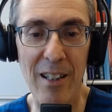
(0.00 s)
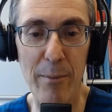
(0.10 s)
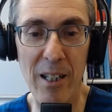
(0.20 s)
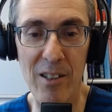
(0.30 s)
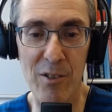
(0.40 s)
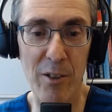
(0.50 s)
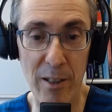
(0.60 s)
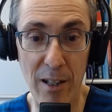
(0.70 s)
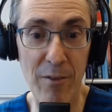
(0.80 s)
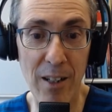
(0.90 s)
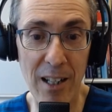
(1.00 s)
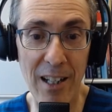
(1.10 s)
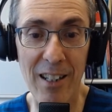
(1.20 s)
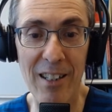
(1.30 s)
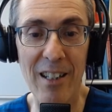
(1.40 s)
because they're not
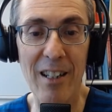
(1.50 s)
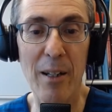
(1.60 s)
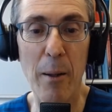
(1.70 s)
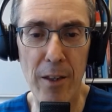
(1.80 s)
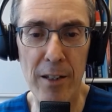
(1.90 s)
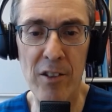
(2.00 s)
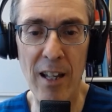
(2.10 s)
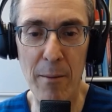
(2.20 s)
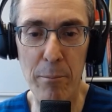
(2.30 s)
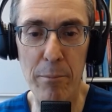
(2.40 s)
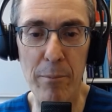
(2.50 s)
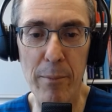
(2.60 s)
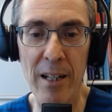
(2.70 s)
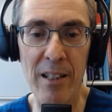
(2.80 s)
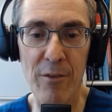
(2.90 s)
flying. It's that
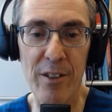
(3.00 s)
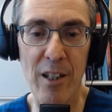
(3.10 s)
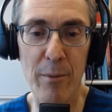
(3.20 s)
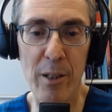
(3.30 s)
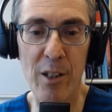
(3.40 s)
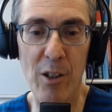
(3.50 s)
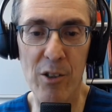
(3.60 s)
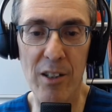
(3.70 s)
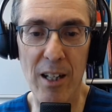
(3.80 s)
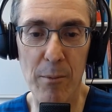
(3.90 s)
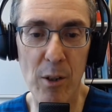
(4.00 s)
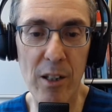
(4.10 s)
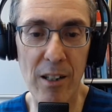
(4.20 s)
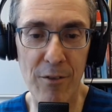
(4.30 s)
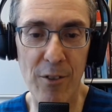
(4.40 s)
band of redundant mucosa that I'm
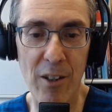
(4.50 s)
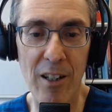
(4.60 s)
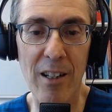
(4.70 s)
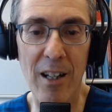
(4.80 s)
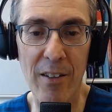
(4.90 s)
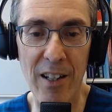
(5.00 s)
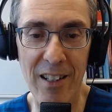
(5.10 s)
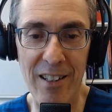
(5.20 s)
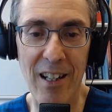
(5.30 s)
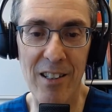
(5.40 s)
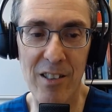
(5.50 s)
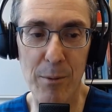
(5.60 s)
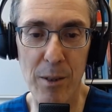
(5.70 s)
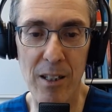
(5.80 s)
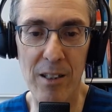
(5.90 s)
looking for on the
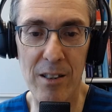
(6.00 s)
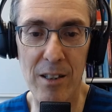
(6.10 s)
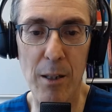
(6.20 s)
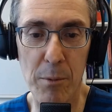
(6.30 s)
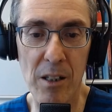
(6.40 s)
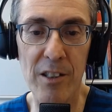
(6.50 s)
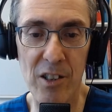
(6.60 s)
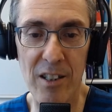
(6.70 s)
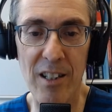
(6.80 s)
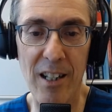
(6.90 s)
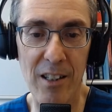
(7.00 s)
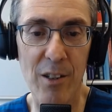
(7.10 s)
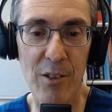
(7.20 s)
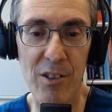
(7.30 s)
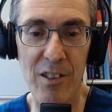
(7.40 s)
endoscopy to help clinch the
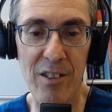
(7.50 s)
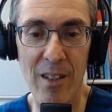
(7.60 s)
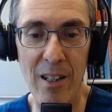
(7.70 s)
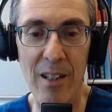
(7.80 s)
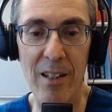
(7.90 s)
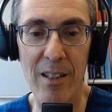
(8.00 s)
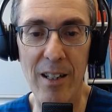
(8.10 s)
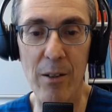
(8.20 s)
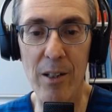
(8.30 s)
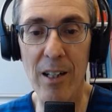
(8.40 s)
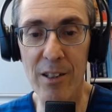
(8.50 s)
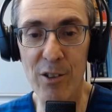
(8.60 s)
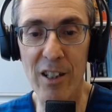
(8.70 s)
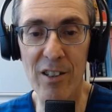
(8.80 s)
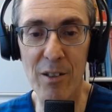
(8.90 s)
diagnosis. Now, in
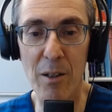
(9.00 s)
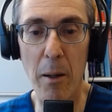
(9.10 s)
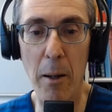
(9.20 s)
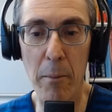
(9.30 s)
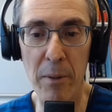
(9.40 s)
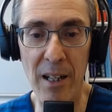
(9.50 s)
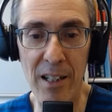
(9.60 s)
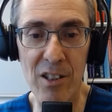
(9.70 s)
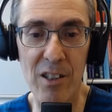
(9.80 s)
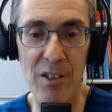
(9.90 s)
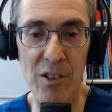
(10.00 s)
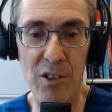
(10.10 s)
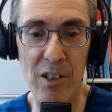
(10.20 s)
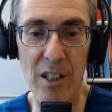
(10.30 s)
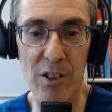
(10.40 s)
contrast, a patulous
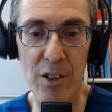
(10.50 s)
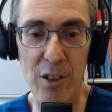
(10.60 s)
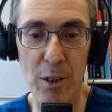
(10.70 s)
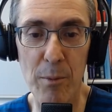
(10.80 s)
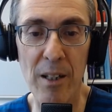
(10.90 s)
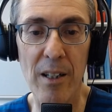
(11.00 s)
eustachian tube,